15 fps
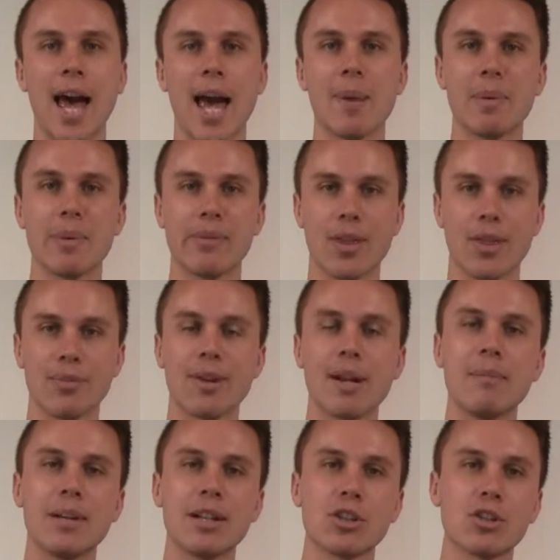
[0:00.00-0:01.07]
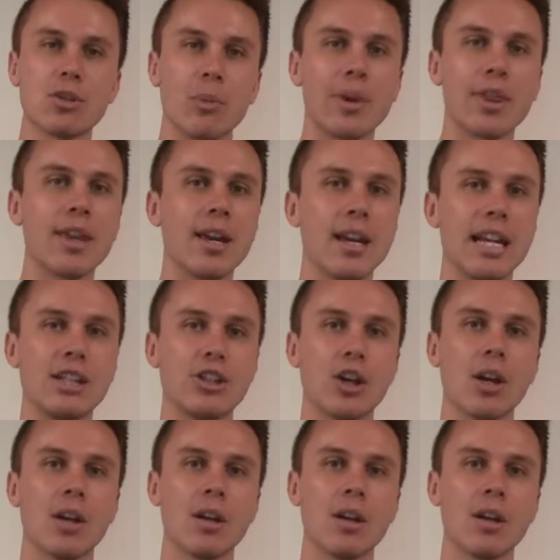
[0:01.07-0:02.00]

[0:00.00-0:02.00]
aiming for three colours with each